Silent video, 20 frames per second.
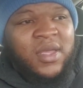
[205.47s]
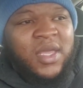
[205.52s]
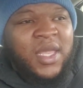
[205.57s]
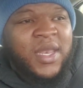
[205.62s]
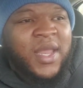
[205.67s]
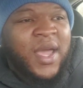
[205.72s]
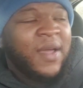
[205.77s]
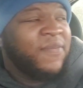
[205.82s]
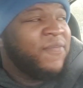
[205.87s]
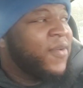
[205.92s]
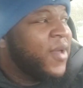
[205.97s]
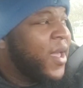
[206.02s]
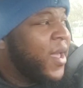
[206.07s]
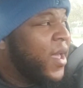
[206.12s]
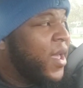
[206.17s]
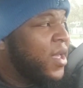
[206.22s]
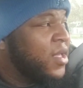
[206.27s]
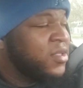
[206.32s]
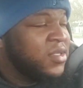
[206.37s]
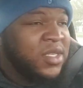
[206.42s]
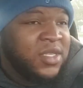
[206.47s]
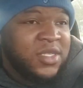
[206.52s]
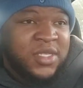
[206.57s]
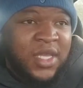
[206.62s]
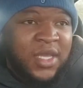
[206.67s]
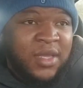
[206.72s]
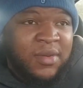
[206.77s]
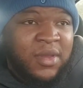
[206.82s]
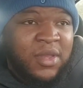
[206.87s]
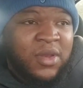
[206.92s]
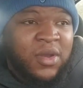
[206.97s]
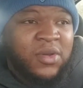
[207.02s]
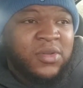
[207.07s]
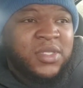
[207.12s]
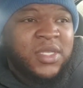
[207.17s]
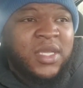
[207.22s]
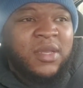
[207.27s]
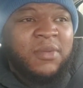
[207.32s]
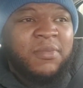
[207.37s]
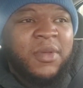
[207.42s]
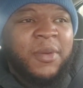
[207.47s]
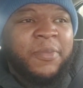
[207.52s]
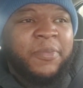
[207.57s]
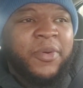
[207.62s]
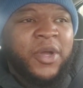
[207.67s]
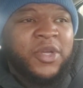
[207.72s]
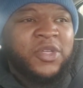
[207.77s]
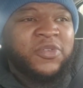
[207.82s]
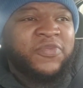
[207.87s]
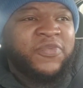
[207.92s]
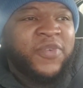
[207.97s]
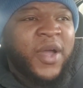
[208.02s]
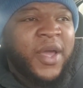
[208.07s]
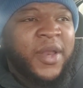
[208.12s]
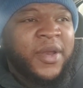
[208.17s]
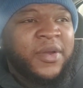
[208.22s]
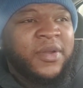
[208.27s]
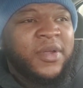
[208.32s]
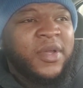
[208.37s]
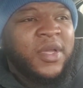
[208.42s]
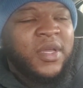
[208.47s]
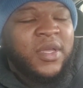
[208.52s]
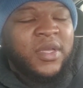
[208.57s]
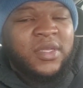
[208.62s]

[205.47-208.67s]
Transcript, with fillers: He not fast. He seemed to be a pressure fighter.